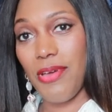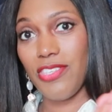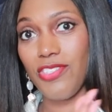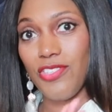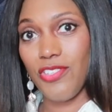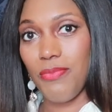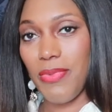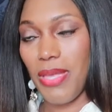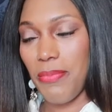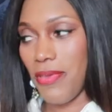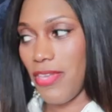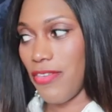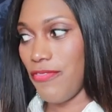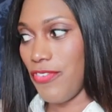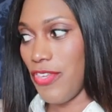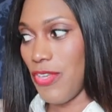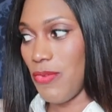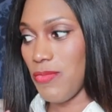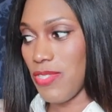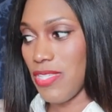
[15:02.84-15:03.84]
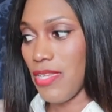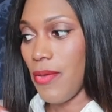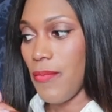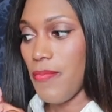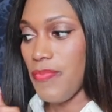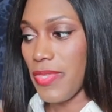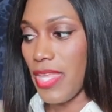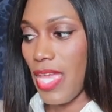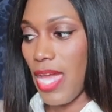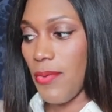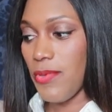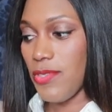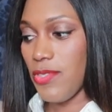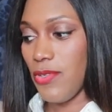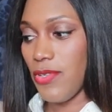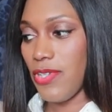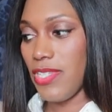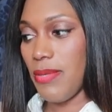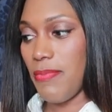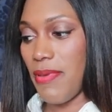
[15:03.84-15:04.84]
I store my perfumes. I was
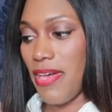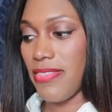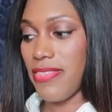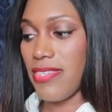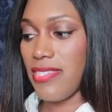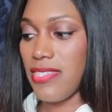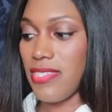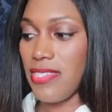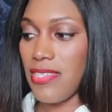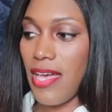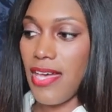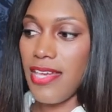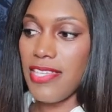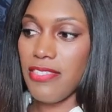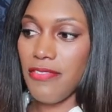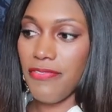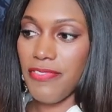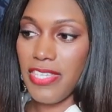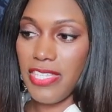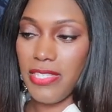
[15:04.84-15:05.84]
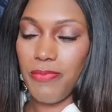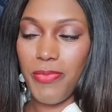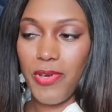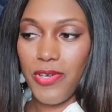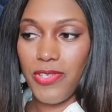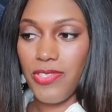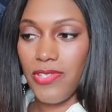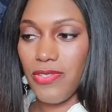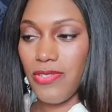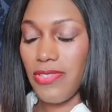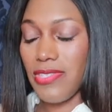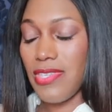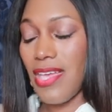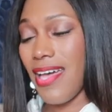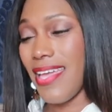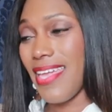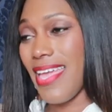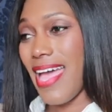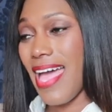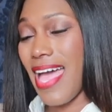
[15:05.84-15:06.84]
talking about the size of these bottles.
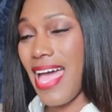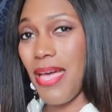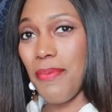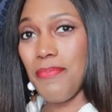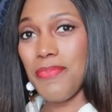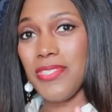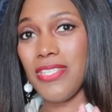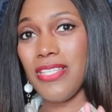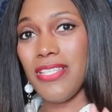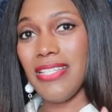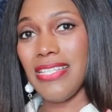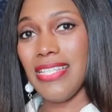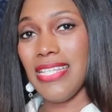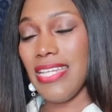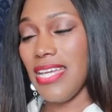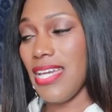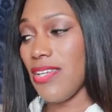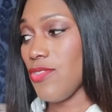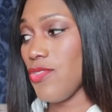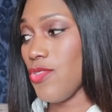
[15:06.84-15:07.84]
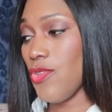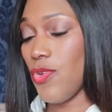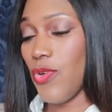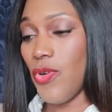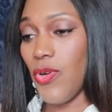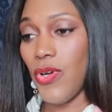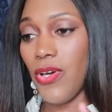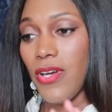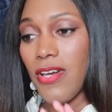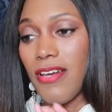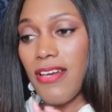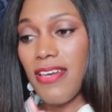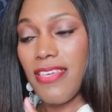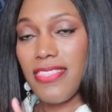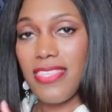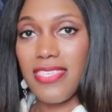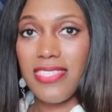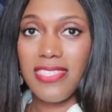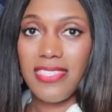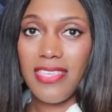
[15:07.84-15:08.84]
I absolutely adore
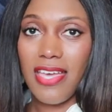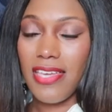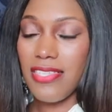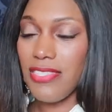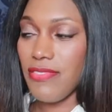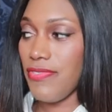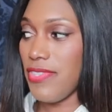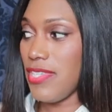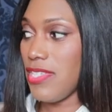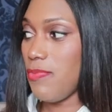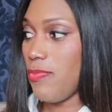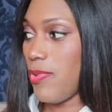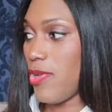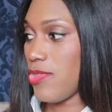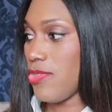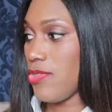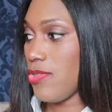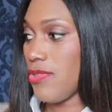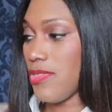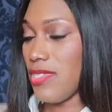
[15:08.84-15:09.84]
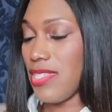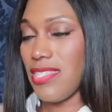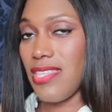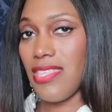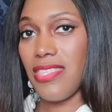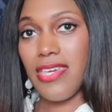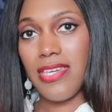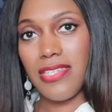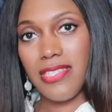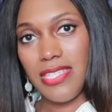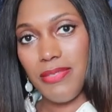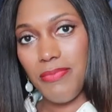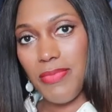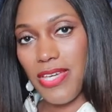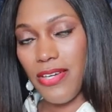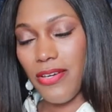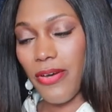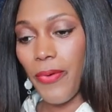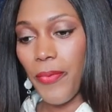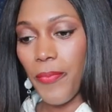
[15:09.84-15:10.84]
the size of these bottles. It's a
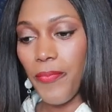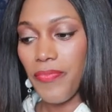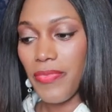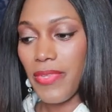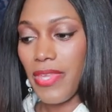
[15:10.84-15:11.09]
30ml.